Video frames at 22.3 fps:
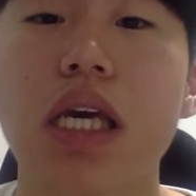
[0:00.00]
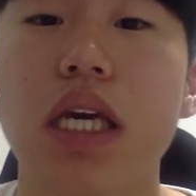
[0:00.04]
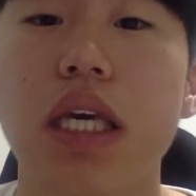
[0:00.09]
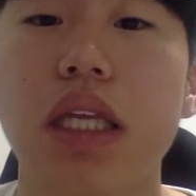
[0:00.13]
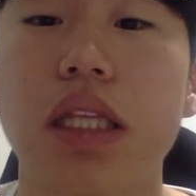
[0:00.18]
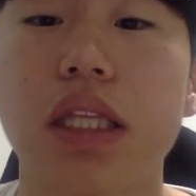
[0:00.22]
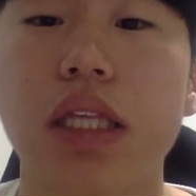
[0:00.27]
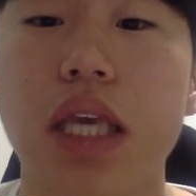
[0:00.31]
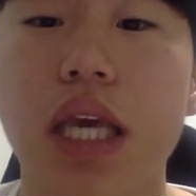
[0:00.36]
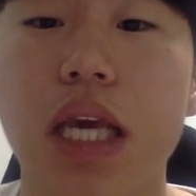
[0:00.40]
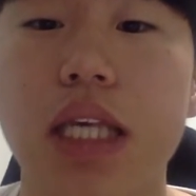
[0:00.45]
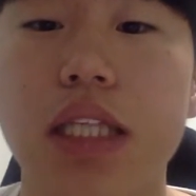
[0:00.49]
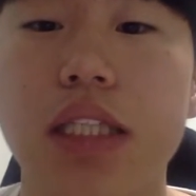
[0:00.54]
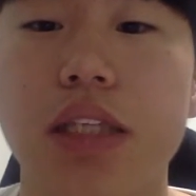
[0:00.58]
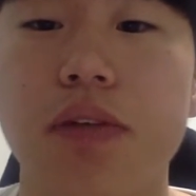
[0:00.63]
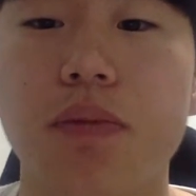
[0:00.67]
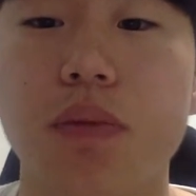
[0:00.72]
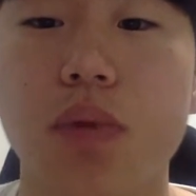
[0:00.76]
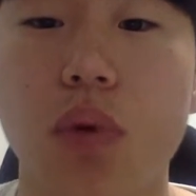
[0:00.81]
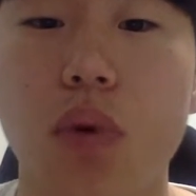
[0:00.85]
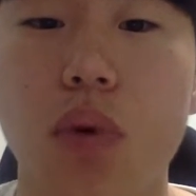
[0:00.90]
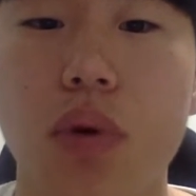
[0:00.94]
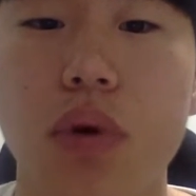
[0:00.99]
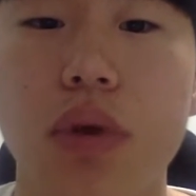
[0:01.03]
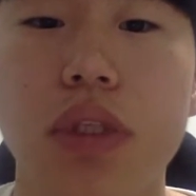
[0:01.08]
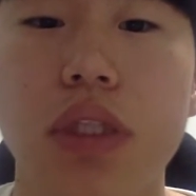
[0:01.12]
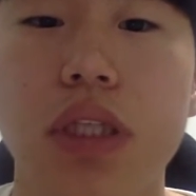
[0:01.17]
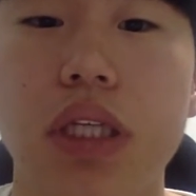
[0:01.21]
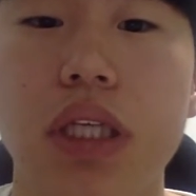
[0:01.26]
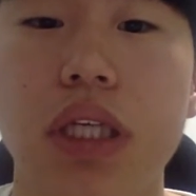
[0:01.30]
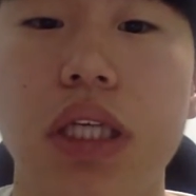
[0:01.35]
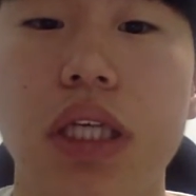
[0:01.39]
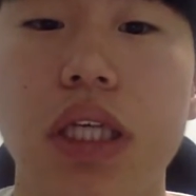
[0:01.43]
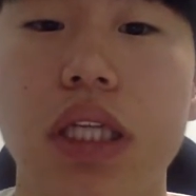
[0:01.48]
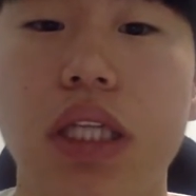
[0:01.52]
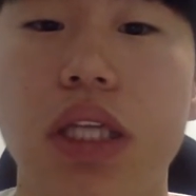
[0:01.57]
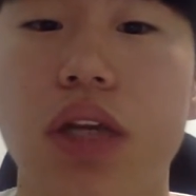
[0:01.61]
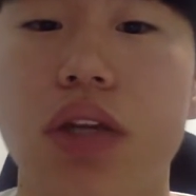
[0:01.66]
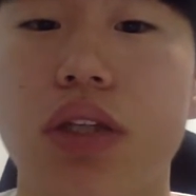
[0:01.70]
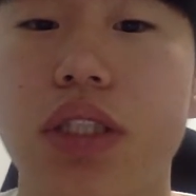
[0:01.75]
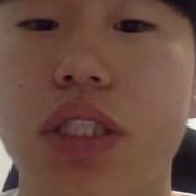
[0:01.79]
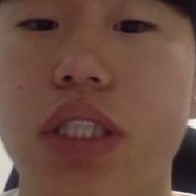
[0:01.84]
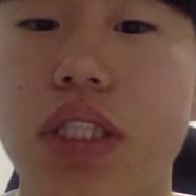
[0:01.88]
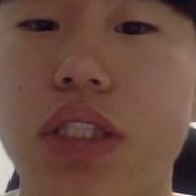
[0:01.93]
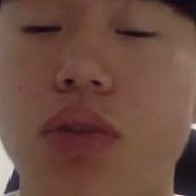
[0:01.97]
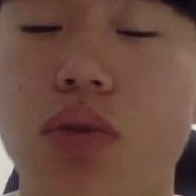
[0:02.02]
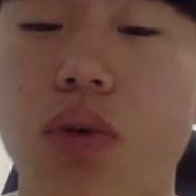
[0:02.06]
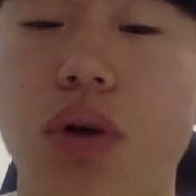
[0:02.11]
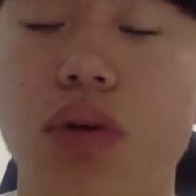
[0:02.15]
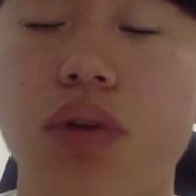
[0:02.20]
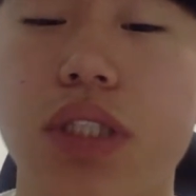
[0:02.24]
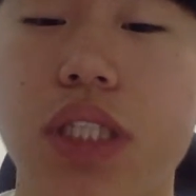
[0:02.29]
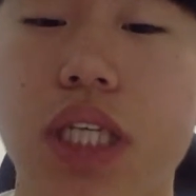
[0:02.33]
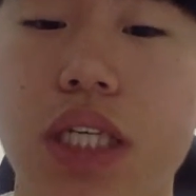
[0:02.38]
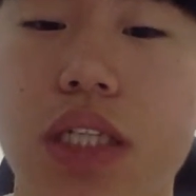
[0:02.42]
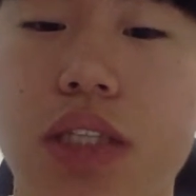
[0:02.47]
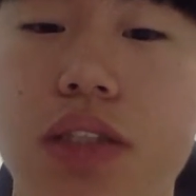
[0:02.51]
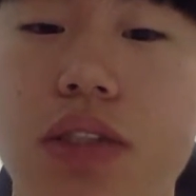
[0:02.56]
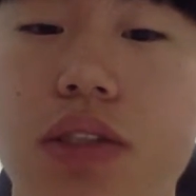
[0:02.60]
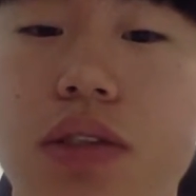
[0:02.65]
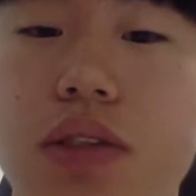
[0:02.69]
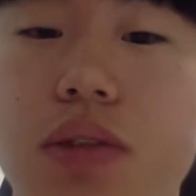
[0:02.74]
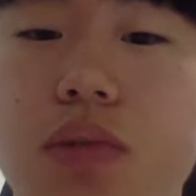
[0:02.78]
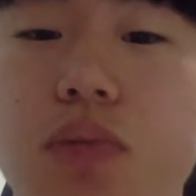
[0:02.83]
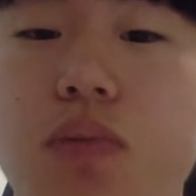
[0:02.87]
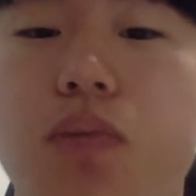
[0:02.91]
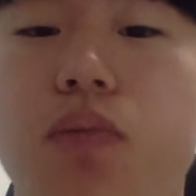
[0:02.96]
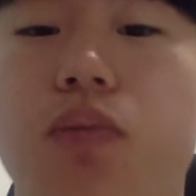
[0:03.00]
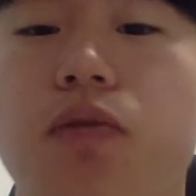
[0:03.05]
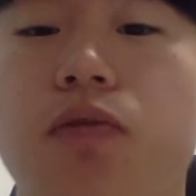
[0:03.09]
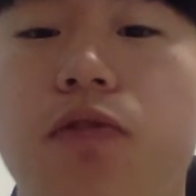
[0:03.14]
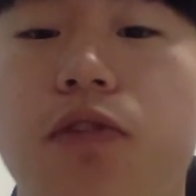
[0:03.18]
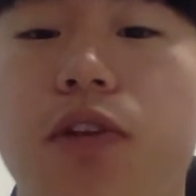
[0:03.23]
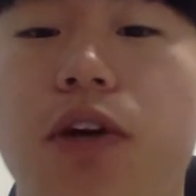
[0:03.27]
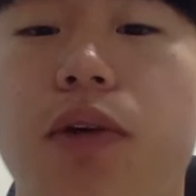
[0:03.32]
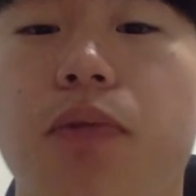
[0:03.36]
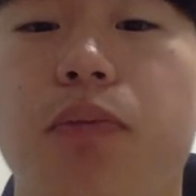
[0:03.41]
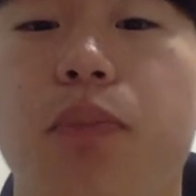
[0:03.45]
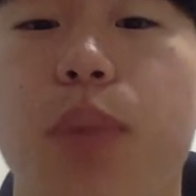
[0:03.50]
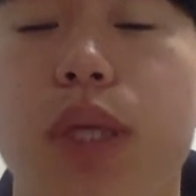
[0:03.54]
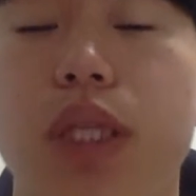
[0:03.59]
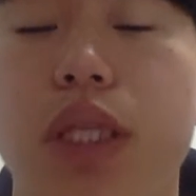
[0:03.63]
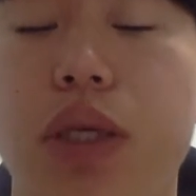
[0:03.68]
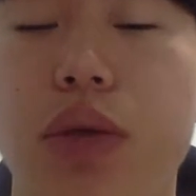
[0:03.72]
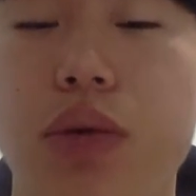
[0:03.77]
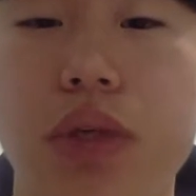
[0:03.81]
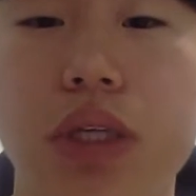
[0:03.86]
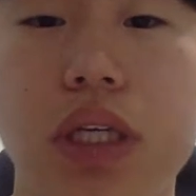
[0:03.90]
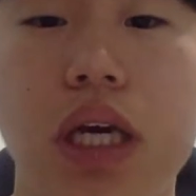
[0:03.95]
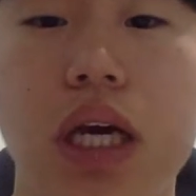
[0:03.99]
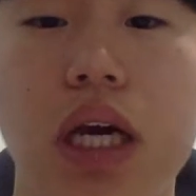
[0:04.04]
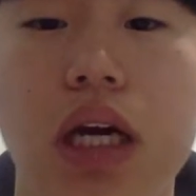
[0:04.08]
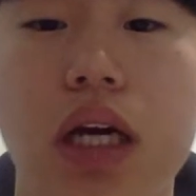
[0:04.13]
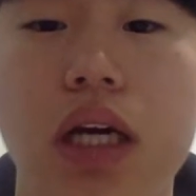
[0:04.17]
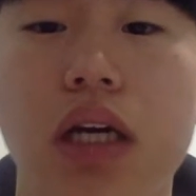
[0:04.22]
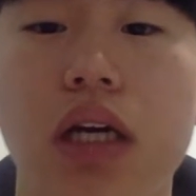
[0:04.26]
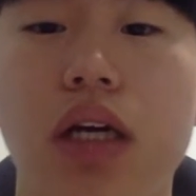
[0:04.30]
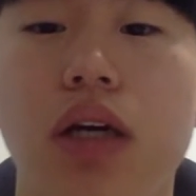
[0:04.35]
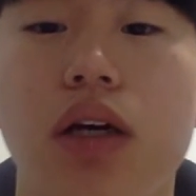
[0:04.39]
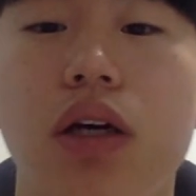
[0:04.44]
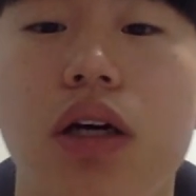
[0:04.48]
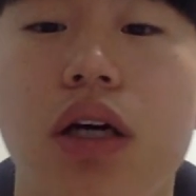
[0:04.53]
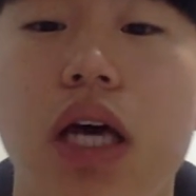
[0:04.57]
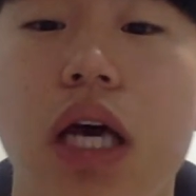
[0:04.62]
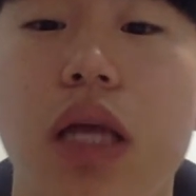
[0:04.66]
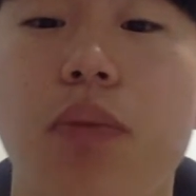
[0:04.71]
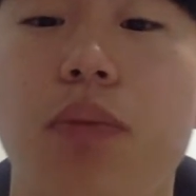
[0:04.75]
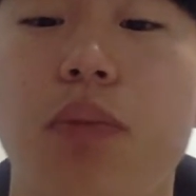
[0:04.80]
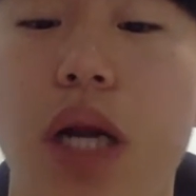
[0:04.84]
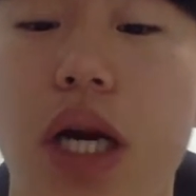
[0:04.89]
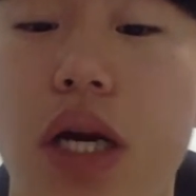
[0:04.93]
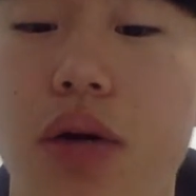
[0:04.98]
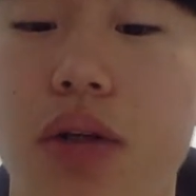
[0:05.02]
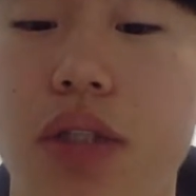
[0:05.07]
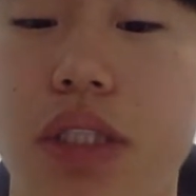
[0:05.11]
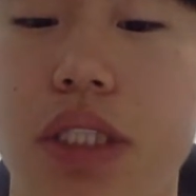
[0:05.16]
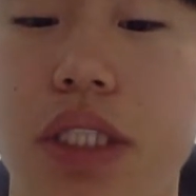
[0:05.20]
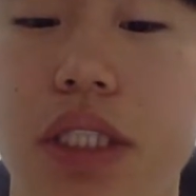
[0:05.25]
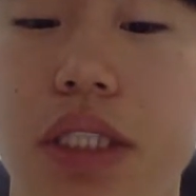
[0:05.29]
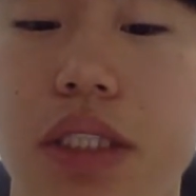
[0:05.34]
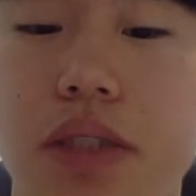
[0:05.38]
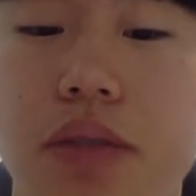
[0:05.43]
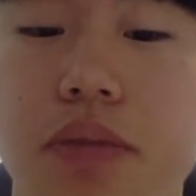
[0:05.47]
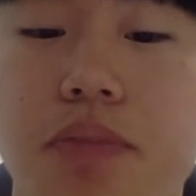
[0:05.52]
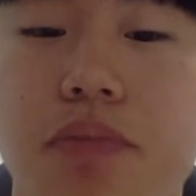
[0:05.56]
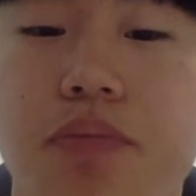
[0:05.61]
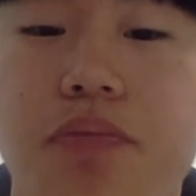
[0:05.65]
In the case of corn, their genes were changed from bacteria and viruses.